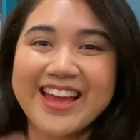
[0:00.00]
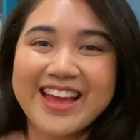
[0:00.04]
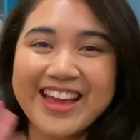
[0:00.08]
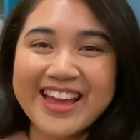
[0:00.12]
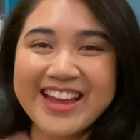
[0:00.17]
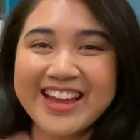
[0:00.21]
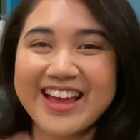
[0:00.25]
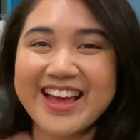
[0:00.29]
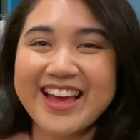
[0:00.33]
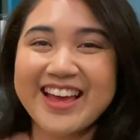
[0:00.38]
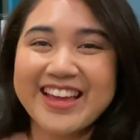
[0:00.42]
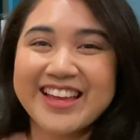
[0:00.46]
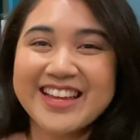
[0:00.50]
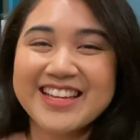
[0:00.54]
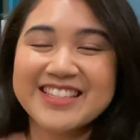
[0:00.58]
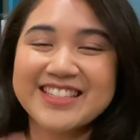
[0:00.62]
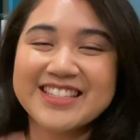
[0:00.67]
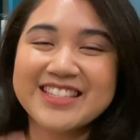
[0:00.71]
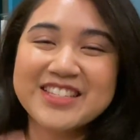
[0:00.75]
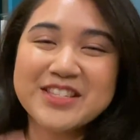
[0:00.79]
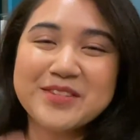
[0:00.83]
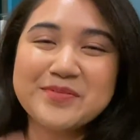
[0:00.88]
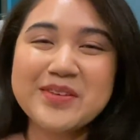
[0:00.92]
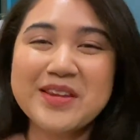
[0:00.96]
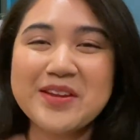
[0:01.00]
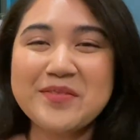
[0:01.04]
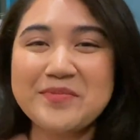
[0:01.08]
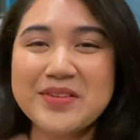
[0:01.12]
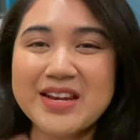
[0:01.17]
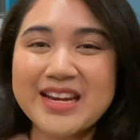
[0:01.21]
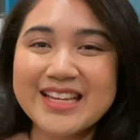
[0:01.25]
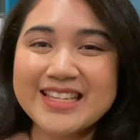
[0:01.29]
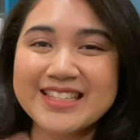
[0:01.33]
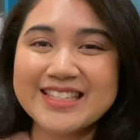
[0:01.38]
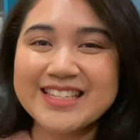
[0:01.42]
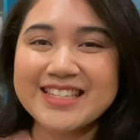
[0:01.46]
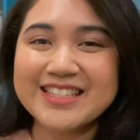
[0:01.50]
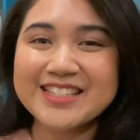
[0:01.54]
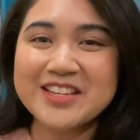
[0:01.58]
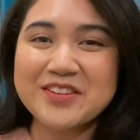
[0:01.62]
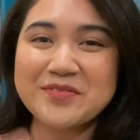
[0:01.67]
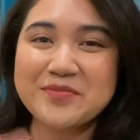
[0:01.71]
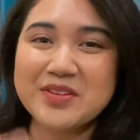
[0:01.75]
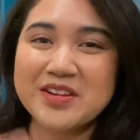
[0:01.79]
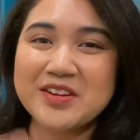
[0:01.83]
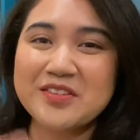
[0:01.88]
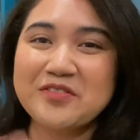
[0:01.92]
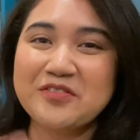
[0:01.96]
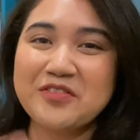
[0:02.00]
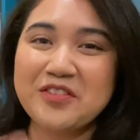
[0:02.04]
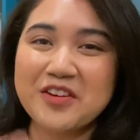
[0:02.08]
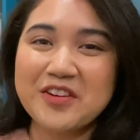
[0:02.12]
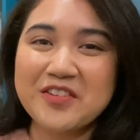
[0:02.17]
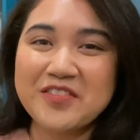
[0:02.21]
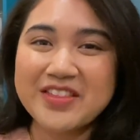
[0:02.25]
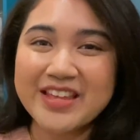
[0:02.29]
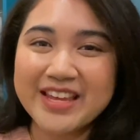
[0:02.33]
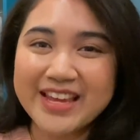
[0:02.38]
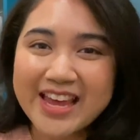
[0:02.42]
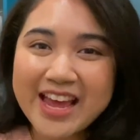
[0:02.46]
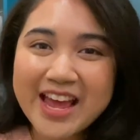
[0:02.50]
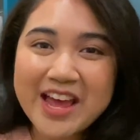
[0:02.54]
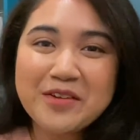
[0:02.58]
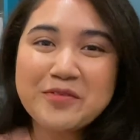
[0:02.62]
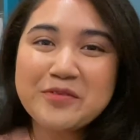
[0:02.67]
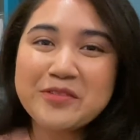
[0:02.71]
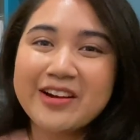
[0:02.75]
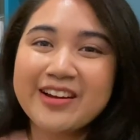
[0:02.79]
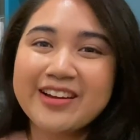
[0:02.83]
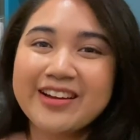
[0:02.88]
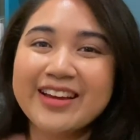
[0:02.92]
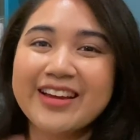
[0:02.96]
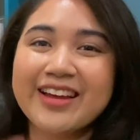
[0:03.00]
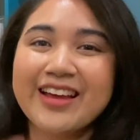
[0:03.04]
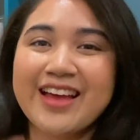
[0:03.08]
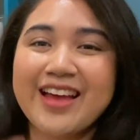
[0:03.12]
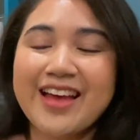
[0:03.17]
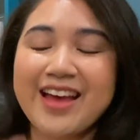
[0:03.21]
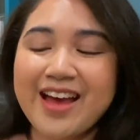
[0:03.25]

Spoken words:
Hey guys, it's been a minute since I've been in front of the camera.